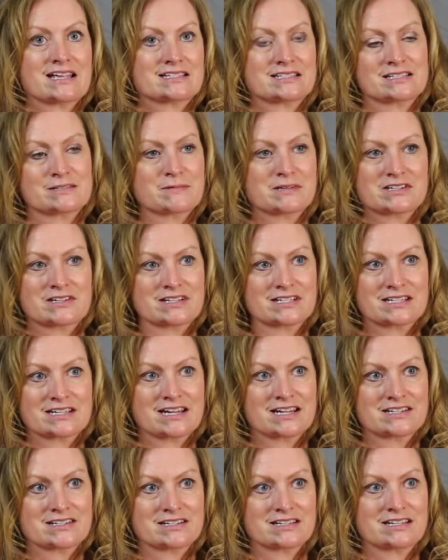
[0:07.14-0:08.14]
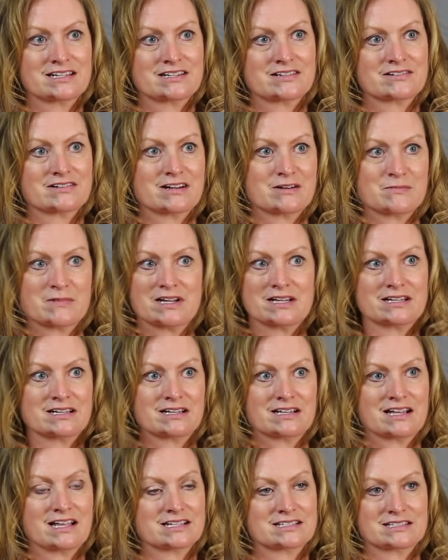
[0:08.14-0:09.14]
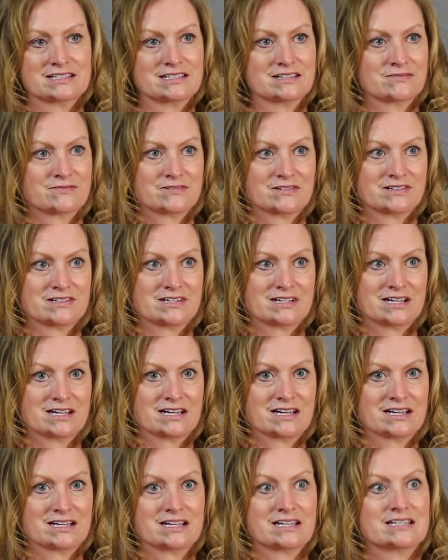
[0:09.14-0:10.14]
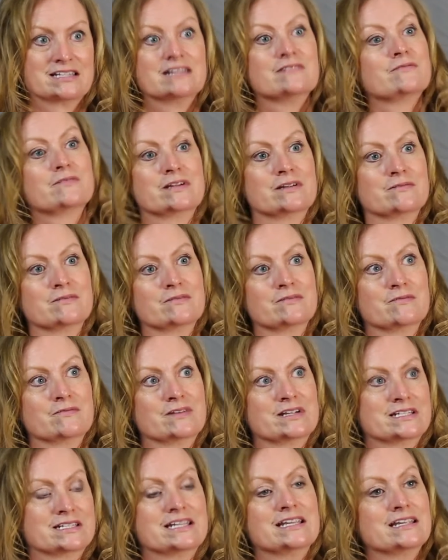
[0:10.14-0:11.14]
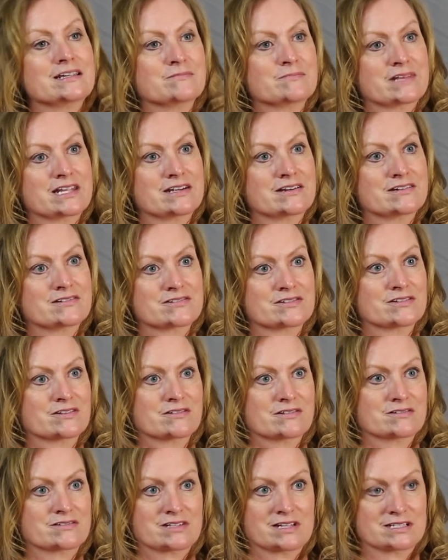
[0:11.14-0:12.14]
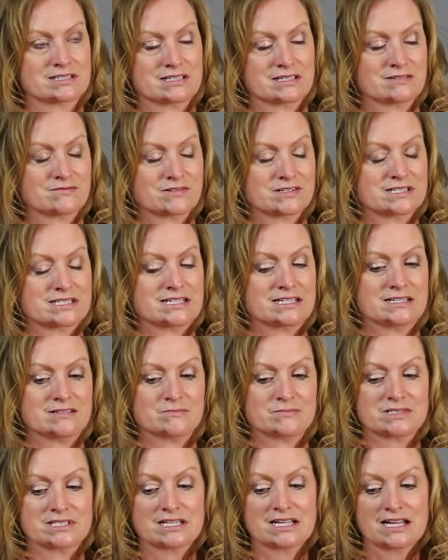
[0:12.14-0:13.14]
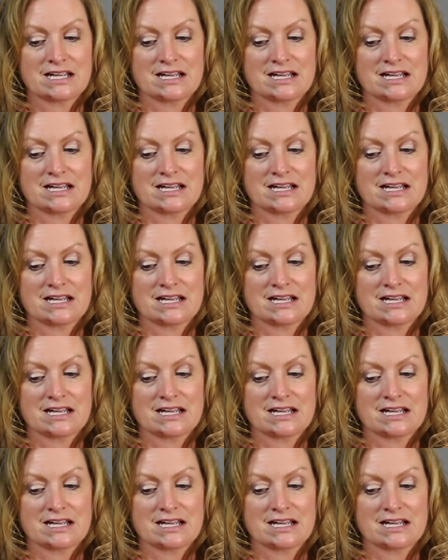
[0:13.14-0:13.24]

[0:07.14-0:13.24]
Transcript: as a special education teacher, I'm on lots of different, we team there, so there's lots of different teams.